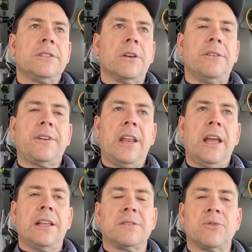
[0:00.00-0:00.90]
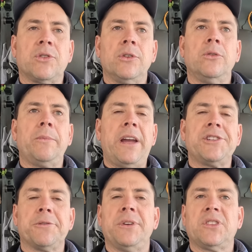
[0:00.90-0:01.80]
So you've kind of got some true
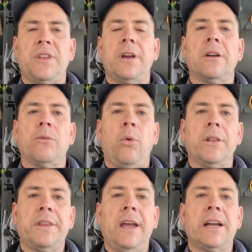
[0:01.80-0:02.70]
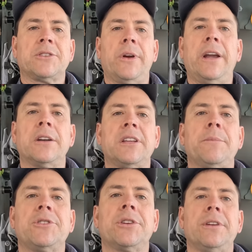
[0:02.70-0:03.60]
measurements there of what the actual air
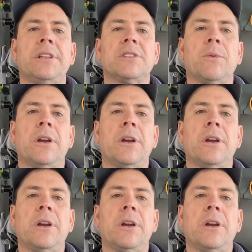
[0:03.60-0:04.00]
temperature is,